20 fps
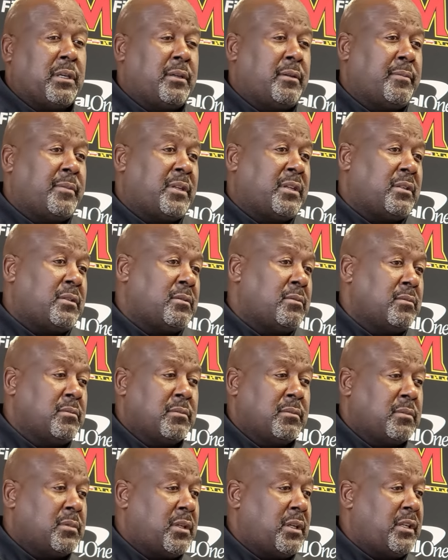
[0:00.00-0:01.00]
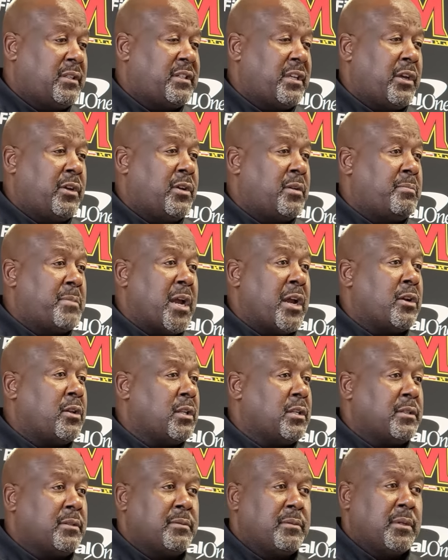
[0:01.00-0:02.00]
I mean, he's here in
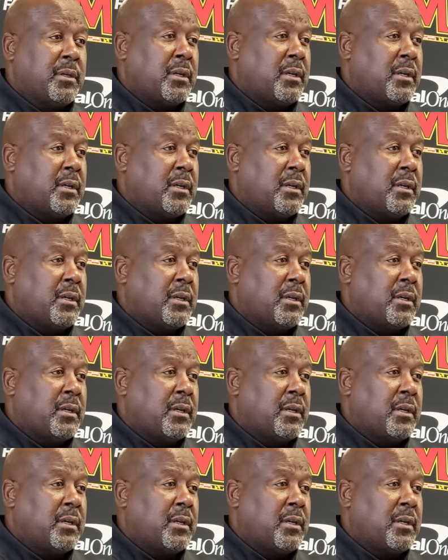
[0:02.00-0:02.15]
Maryland.